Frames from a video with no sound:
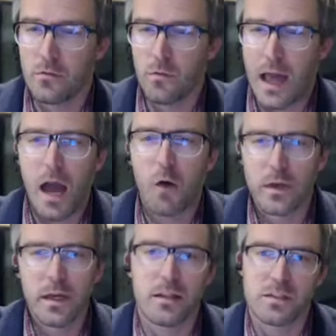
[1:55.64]
how
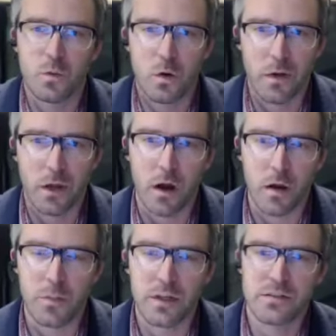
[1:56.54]
we got to where we
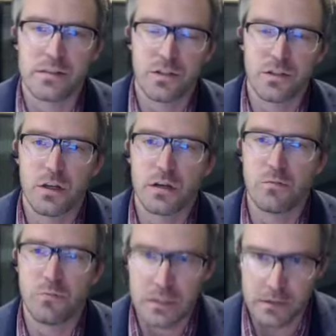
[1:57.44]
are, because election law
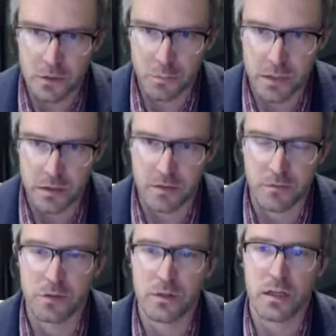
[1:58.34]
can be a little bit
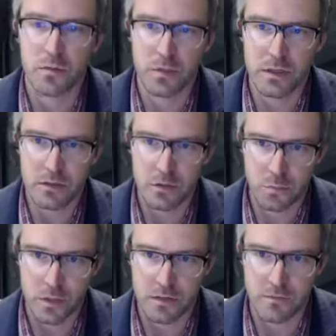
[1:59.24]
convoluted. It can be a little
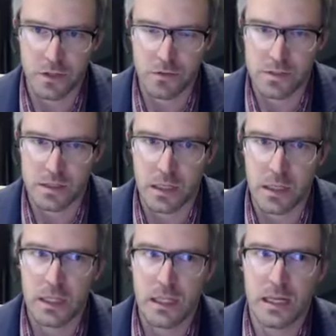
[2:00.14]
bit confusing.
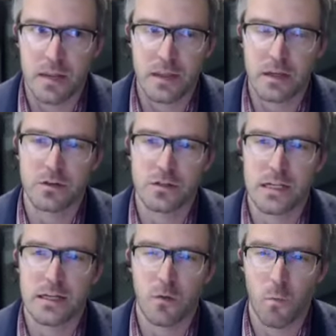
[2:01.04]
And I think
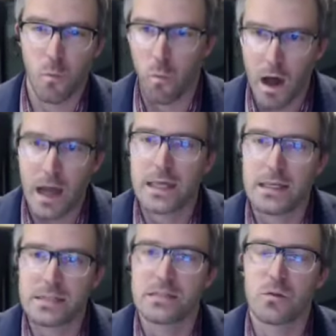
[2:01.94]
understanding why it is